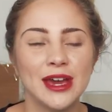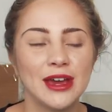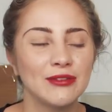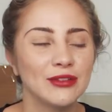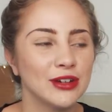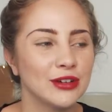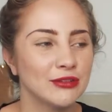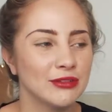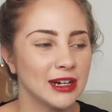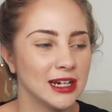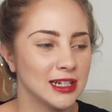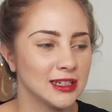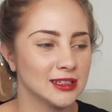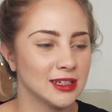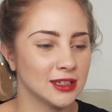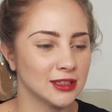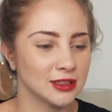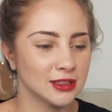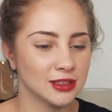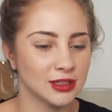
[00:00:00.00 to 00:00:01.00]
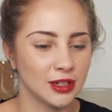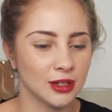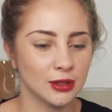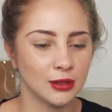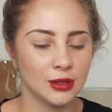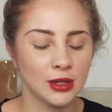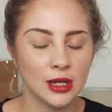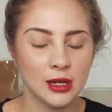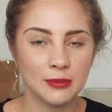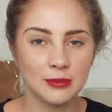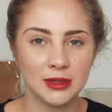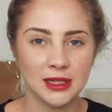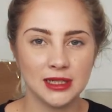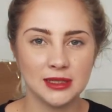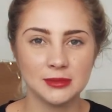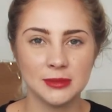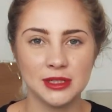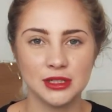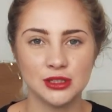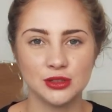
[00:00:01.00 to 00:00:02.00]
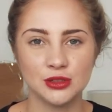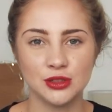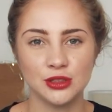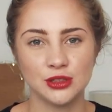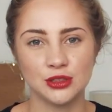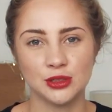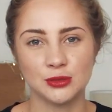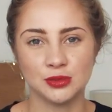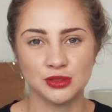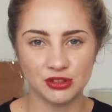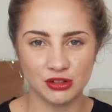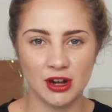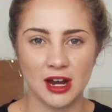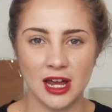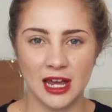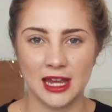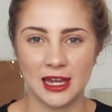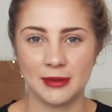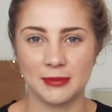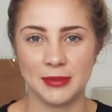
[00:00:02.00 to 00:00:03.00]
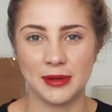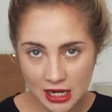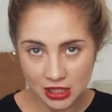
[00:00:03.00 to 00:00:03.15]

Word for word: haven't already done so, please make sure you subscribe.